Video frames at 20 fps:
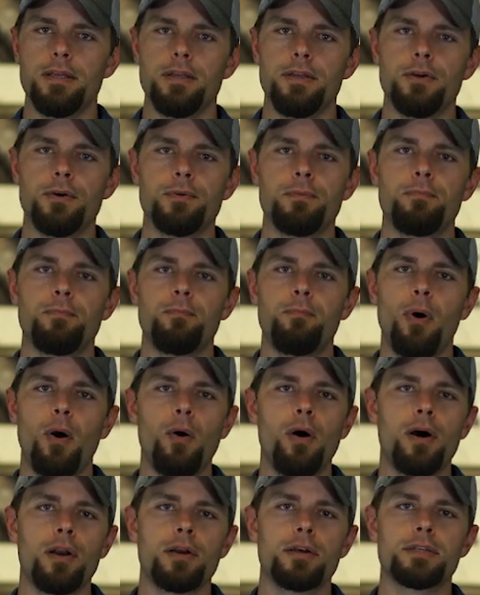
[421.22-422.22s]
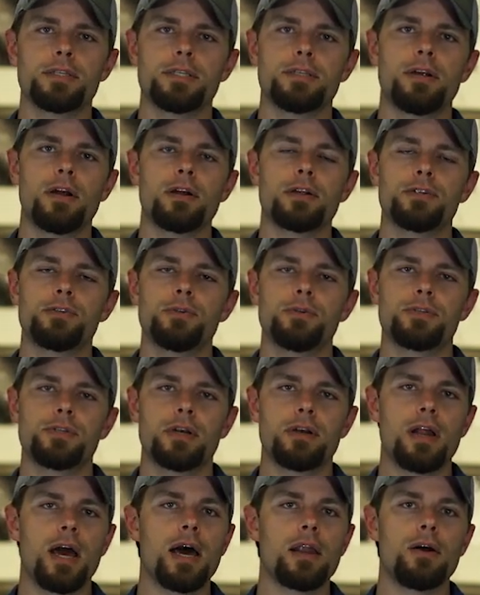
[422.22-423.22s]
you know, bow hunters and target shooters
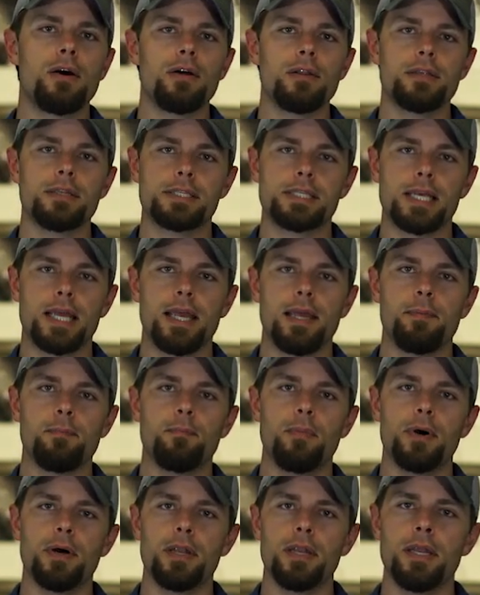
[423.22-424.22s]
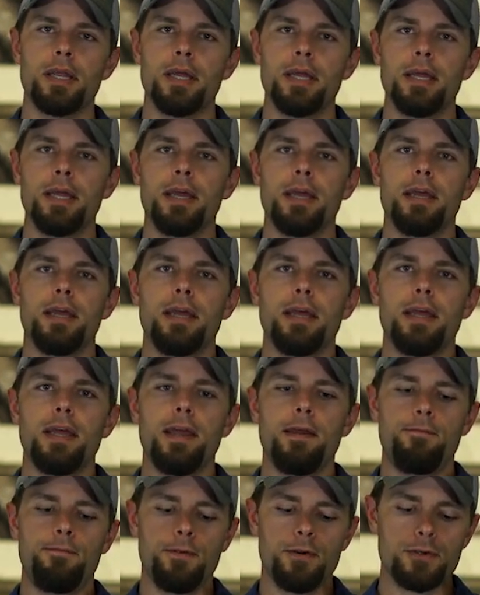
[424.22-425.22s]
are not all the same, but
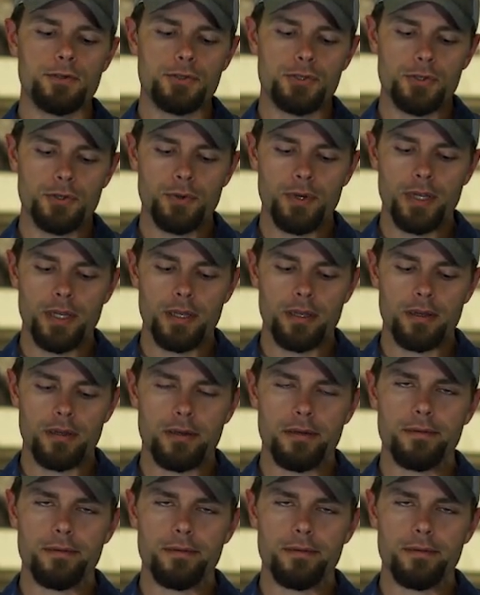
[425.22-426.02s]
if you're shooting,